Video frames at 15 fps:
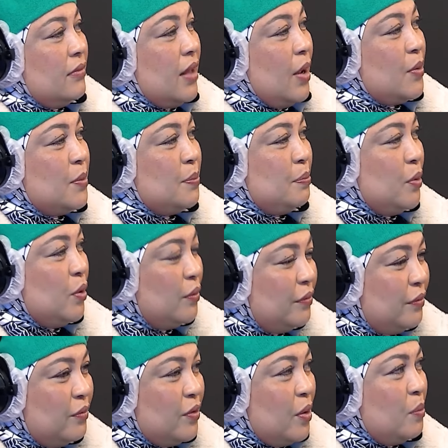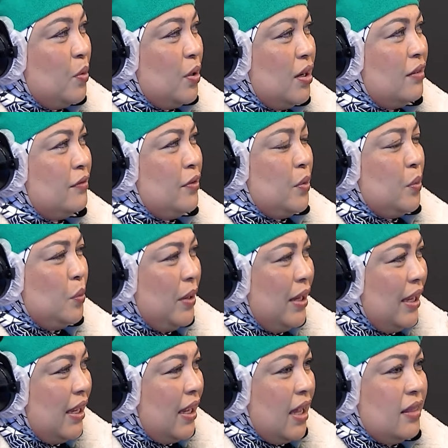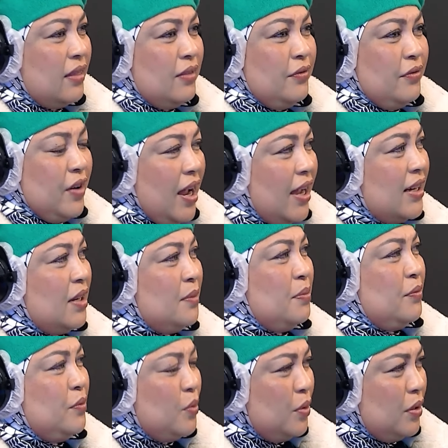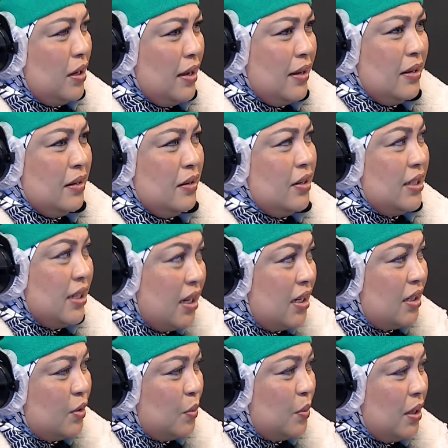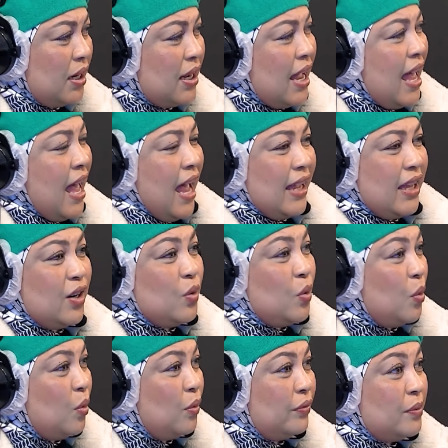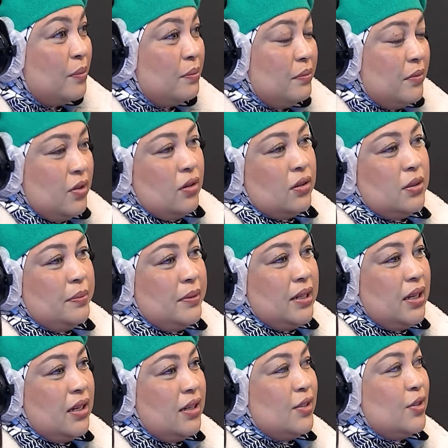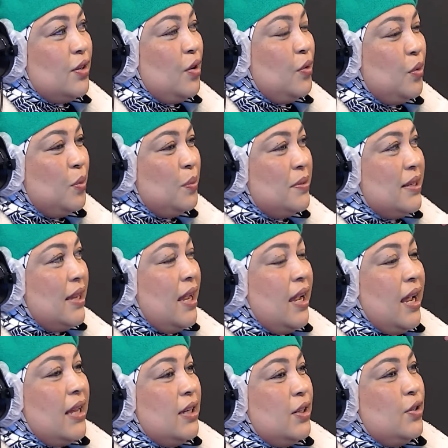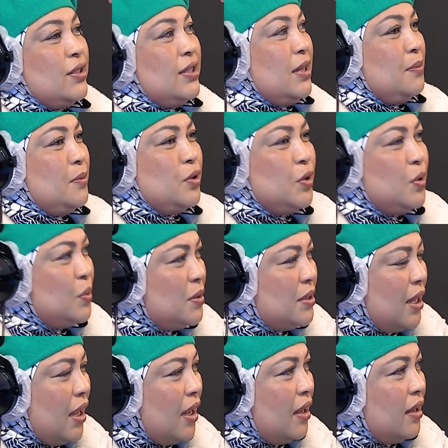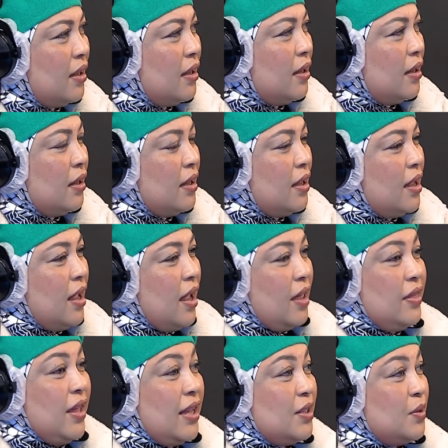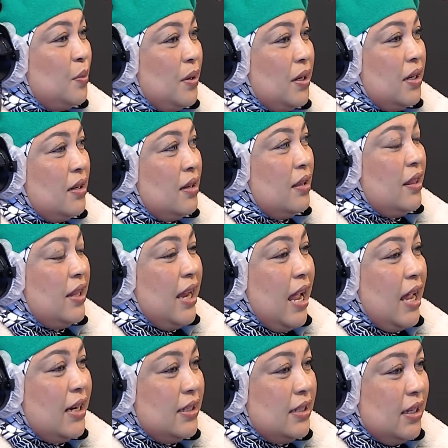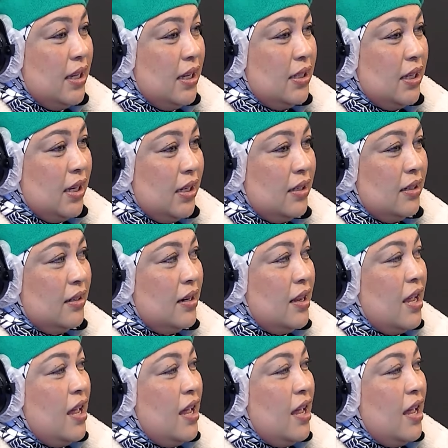I was put off from work for a week, and the Friday before returning to work, I get a call from Dr. Paneri's room saying I need to see him the Tuesday. And that's when the reality kicked in.